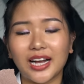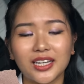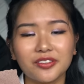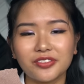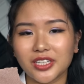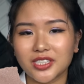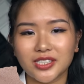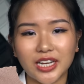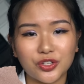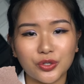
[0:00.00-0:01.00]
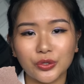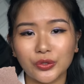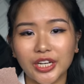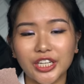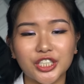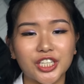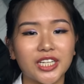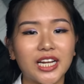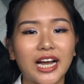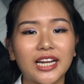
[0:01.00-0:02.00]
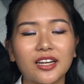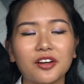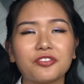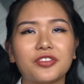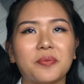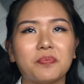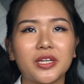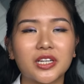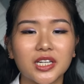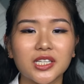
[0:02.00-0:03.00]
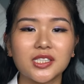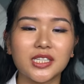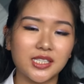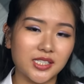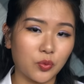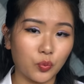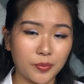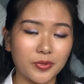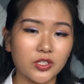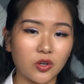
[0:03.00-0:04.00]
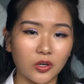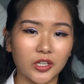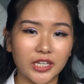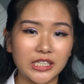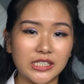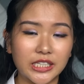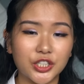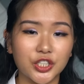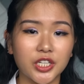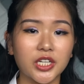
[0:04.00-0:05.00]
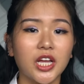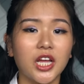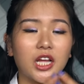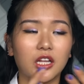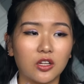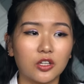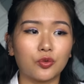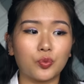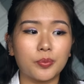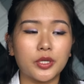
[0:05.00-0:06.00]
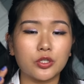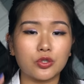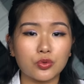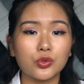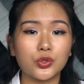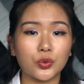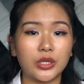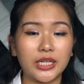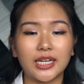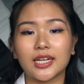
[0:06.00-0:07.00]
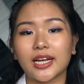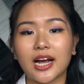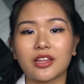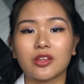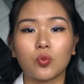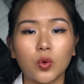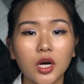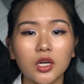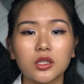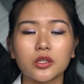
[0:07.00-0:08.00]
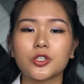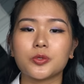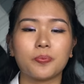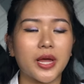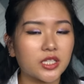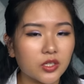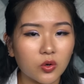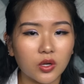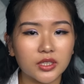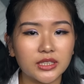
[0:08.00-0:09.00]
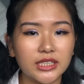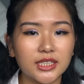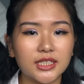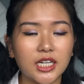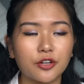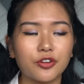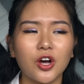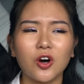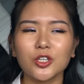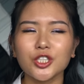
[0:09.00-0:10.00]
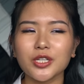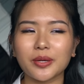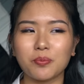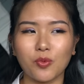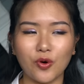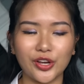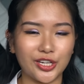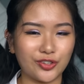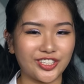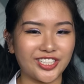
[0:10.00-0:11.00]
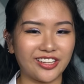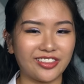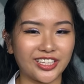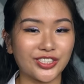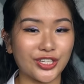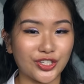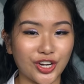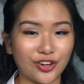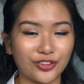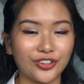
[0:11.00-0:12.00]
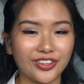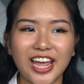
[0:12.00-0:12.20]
I love that it's a central location. I love that because it's a women's organization, a lot of women do donate like either work clothes, better quality stuff, or just like more interesting things in general.